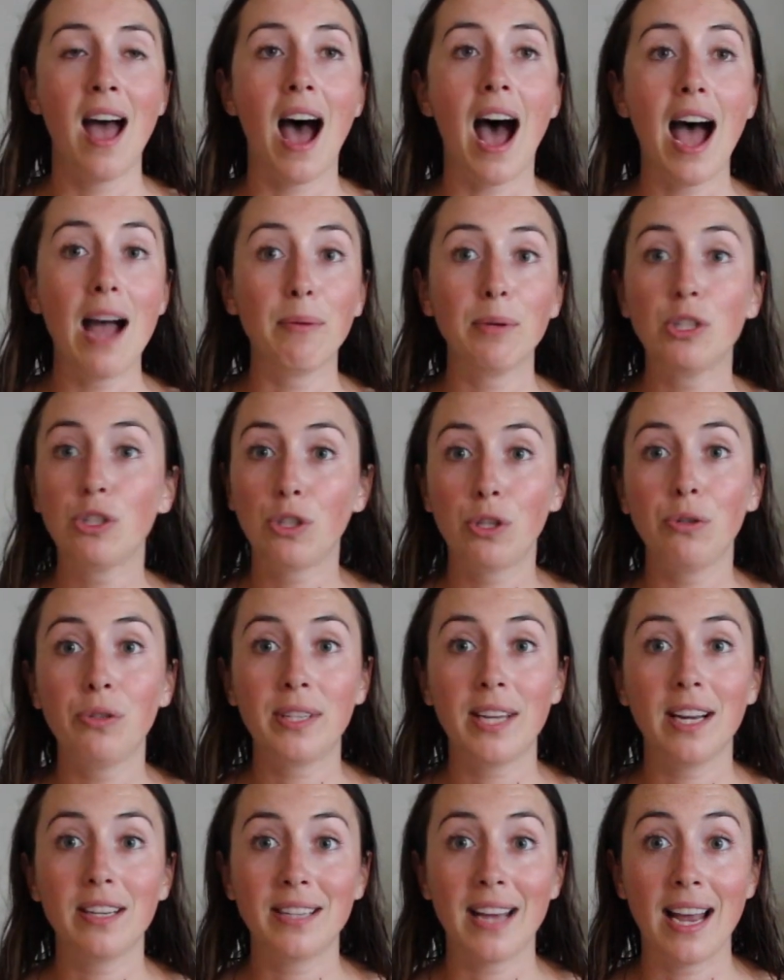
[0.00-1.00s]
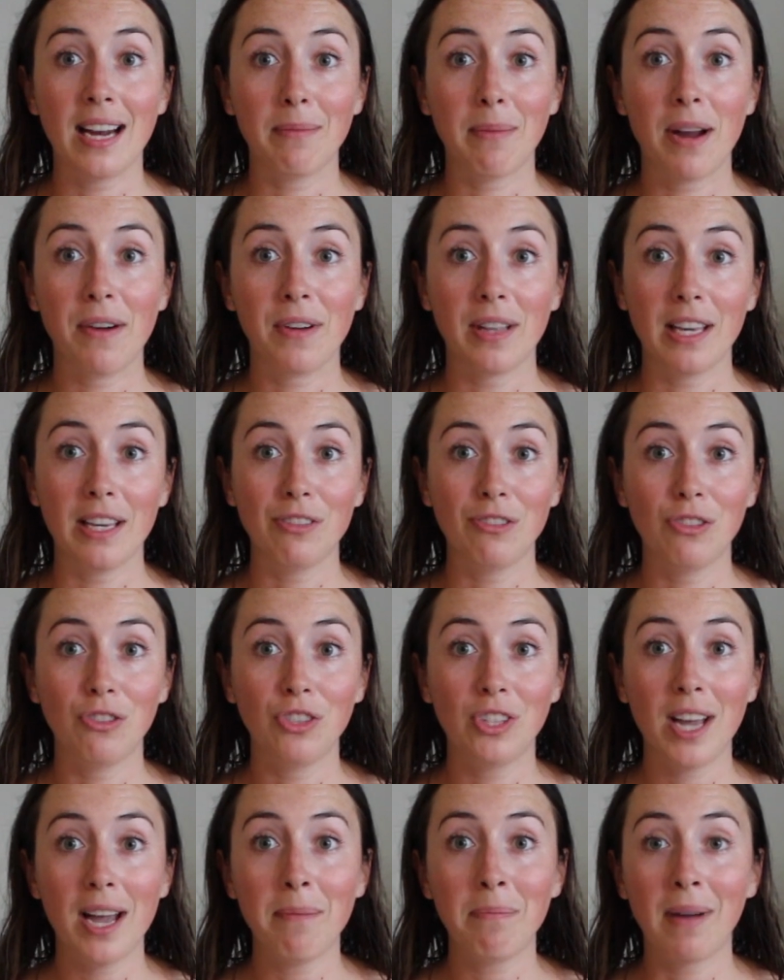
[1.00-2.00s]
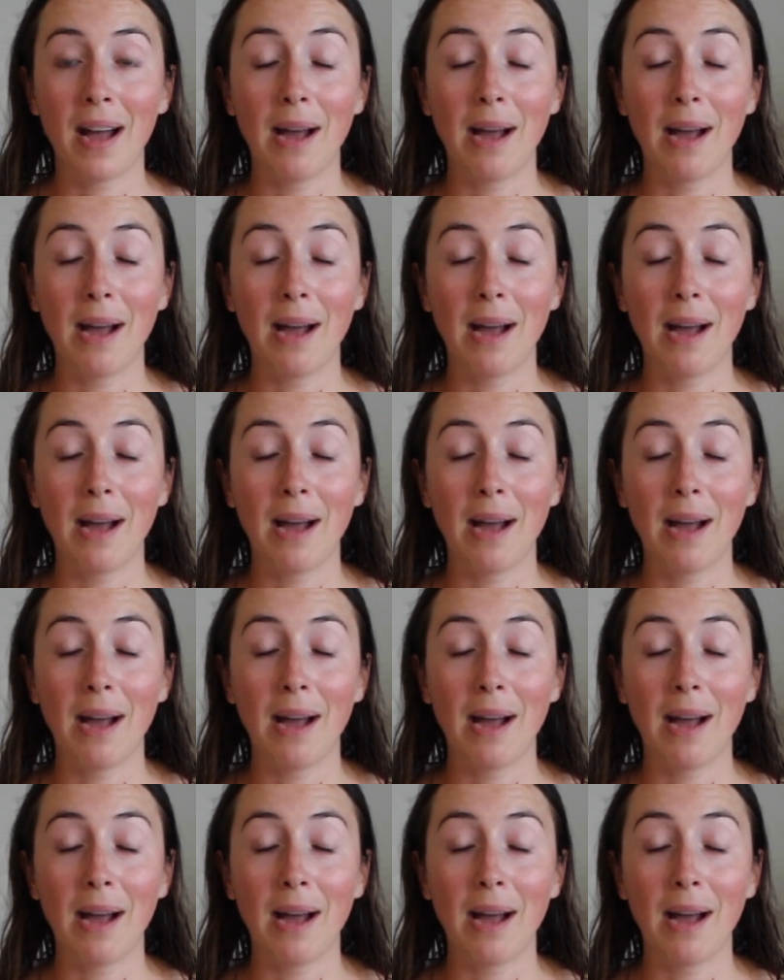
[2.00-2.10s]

I was too scared to end my relationship.